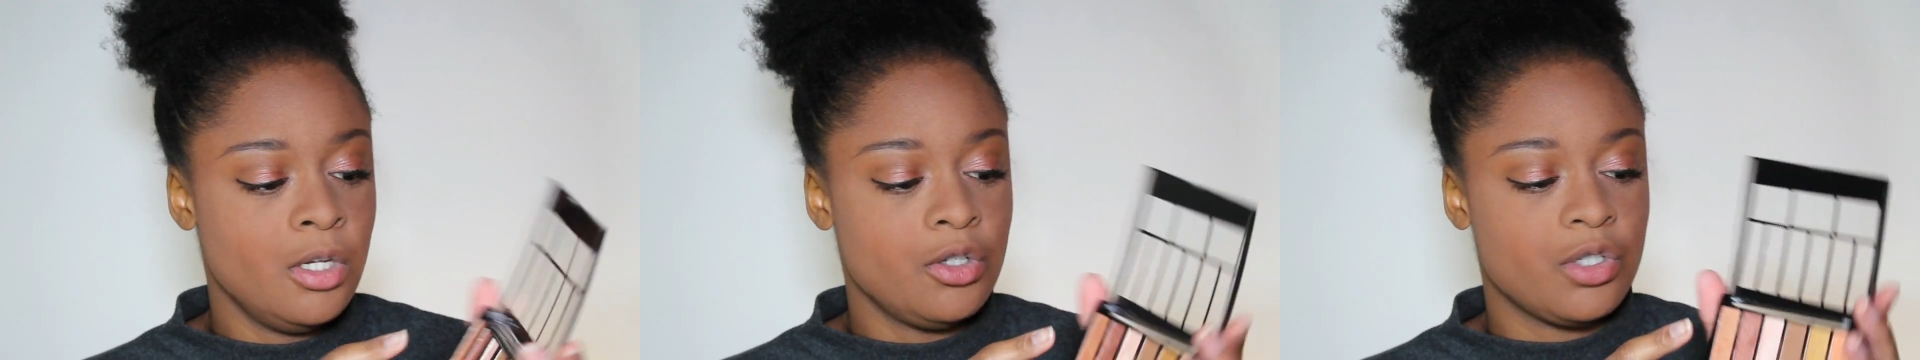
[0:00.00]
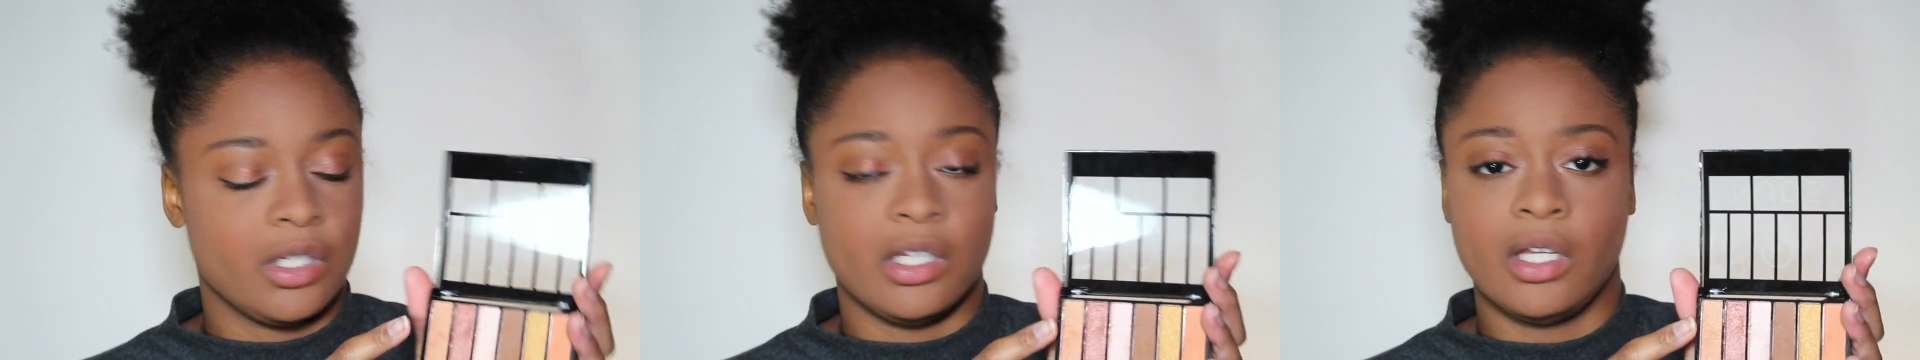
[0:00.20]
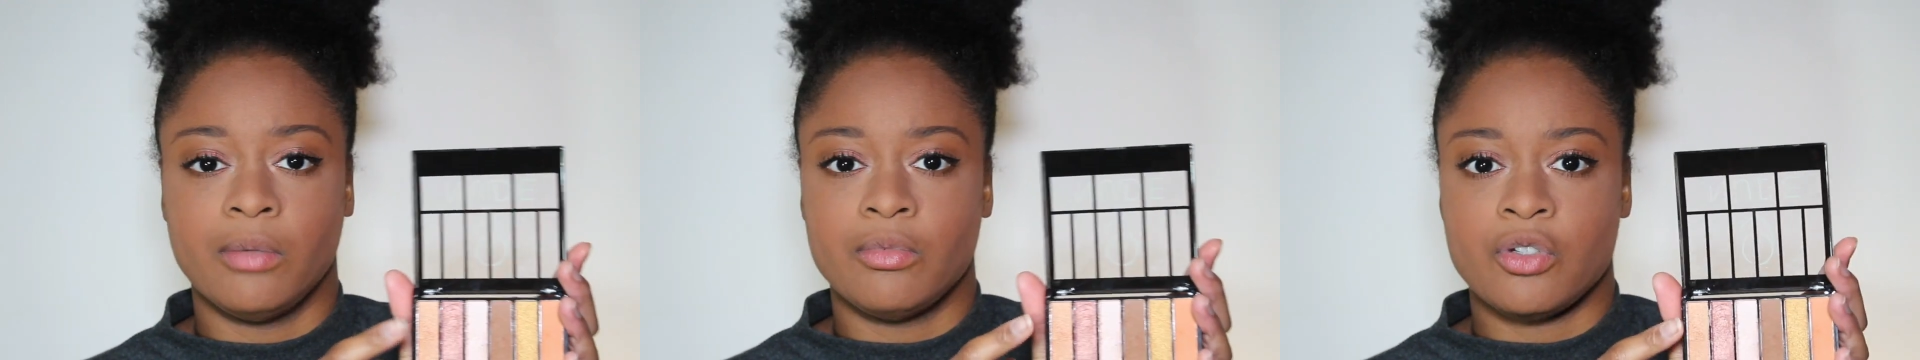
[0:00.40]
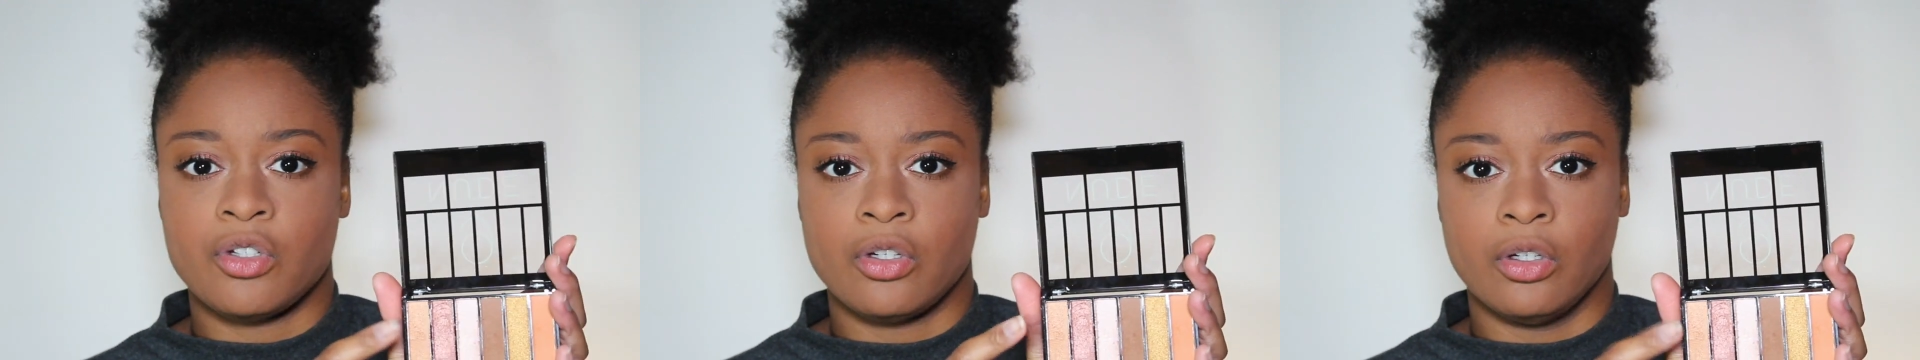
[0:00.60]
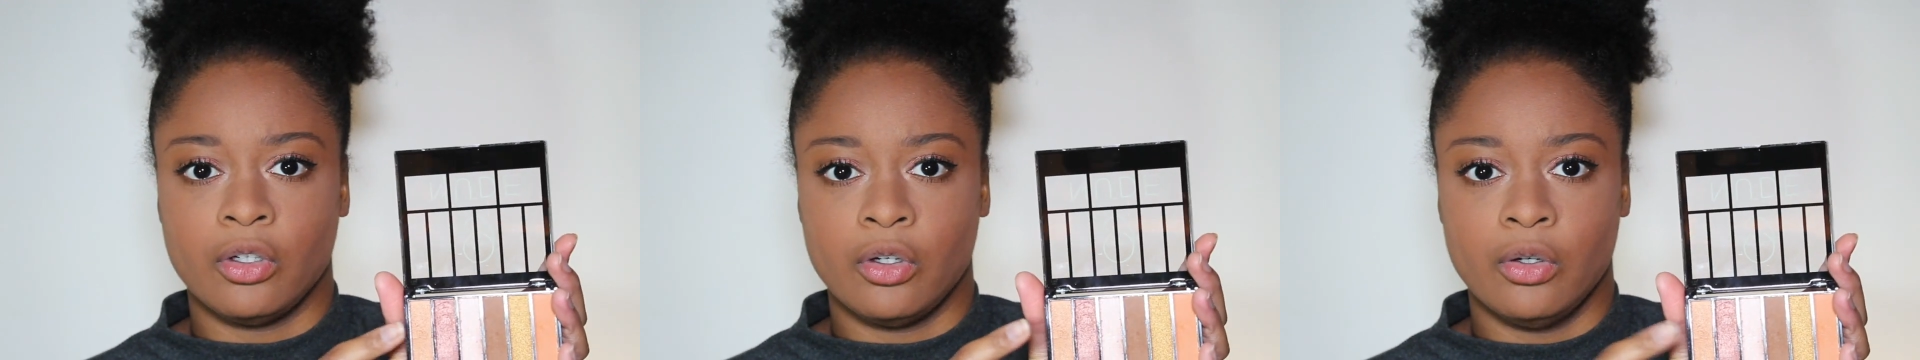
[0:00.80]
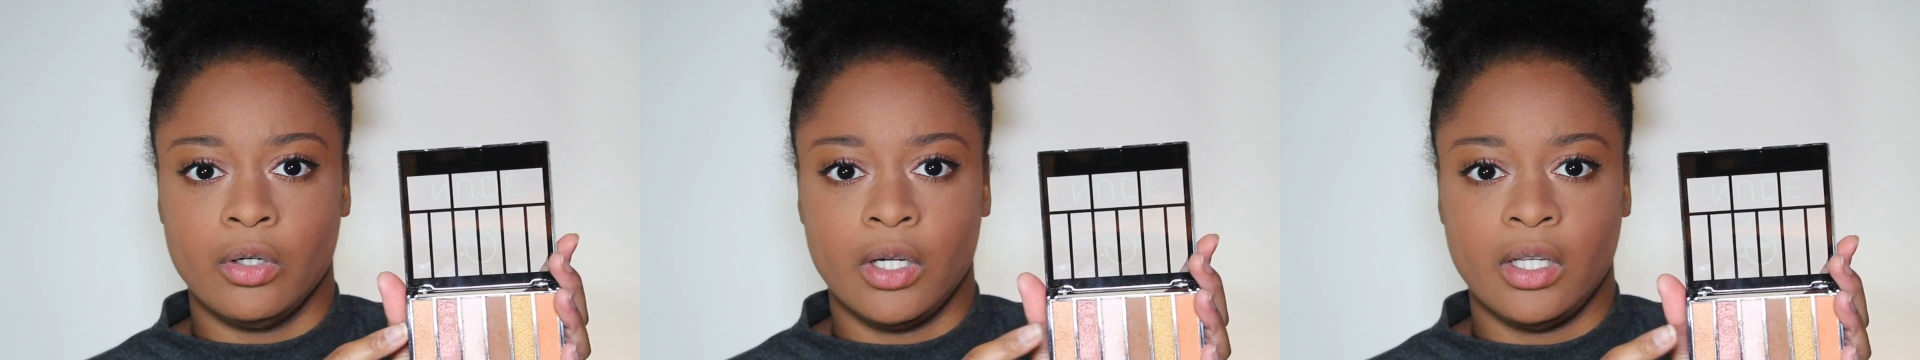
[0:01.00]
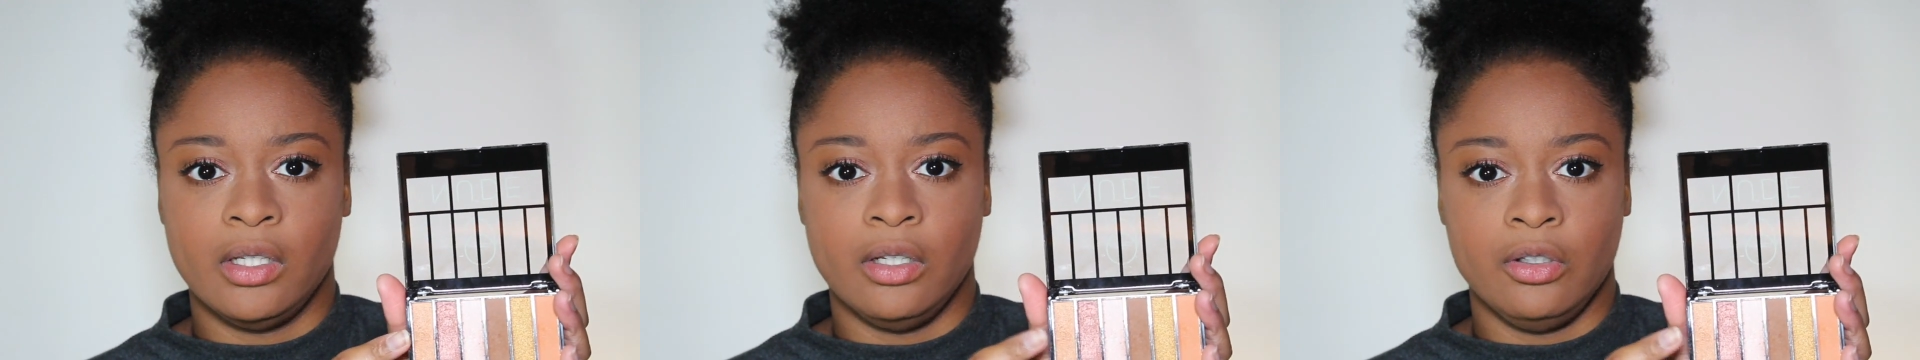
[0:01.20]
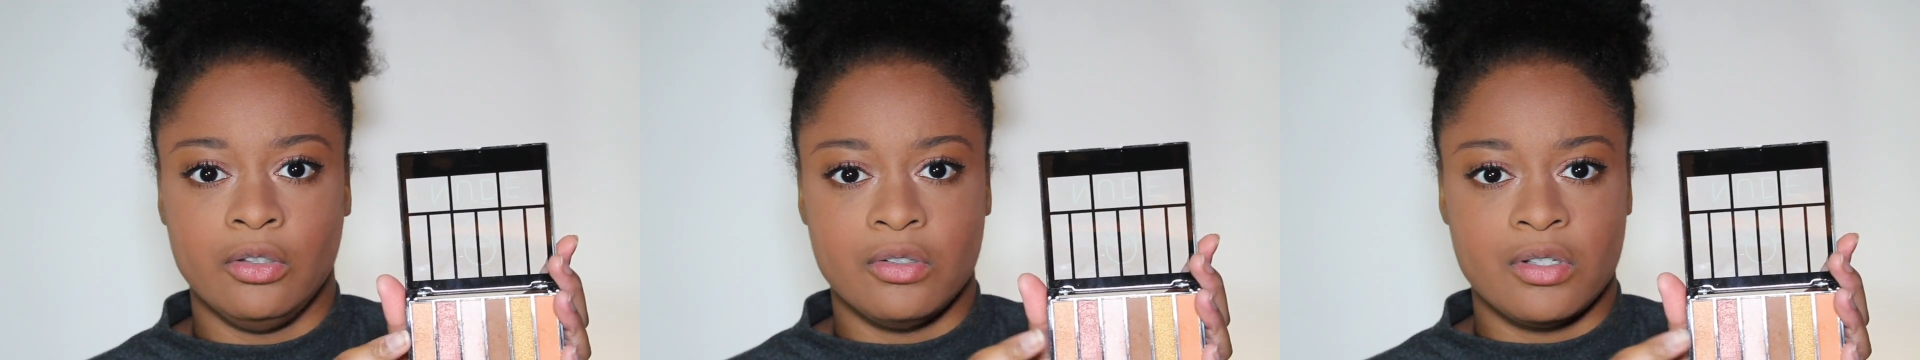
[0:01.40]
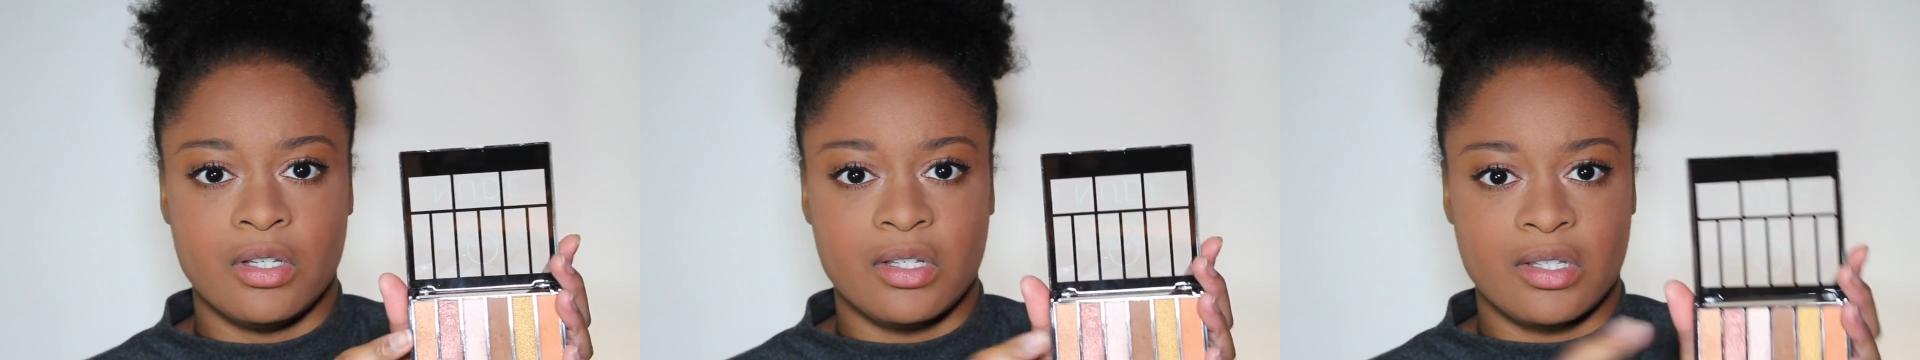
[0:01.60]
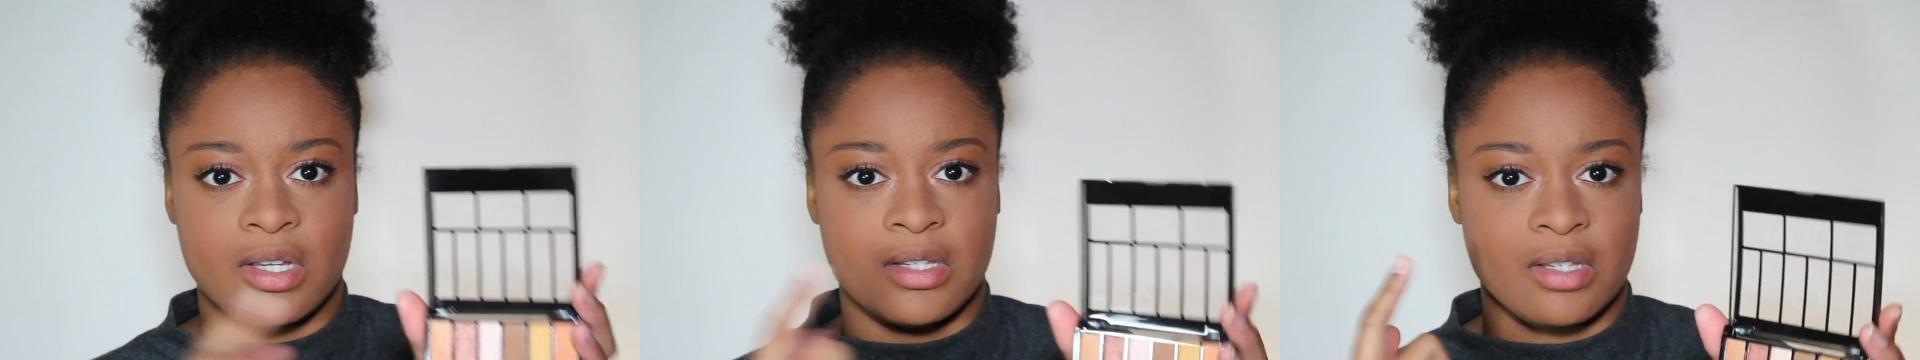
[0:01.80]
So I think I'm just gonna go ahead and use
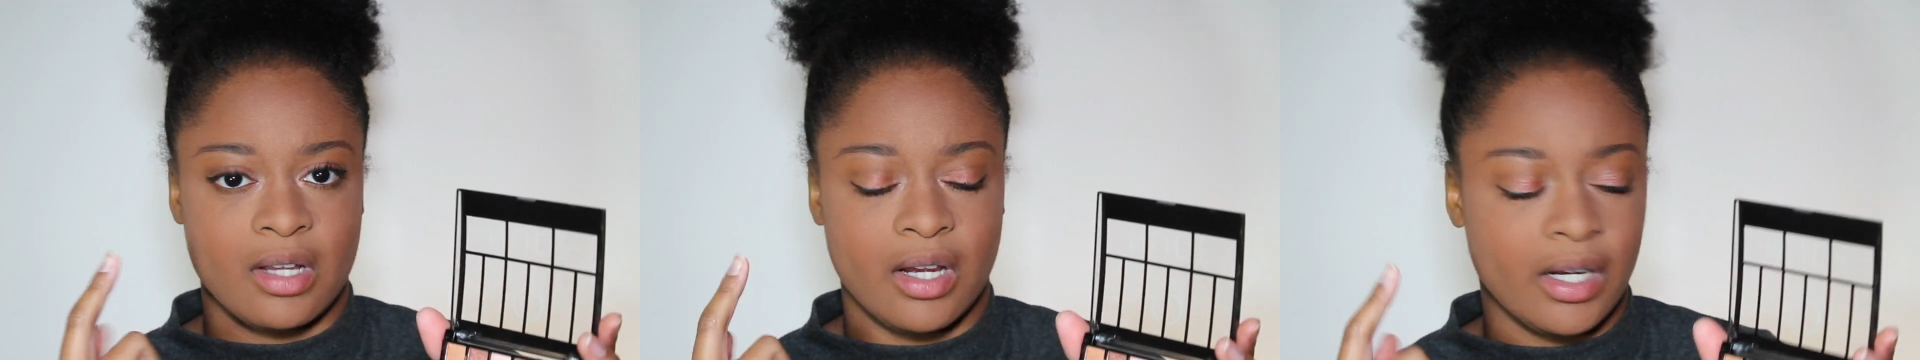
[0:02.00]
this as a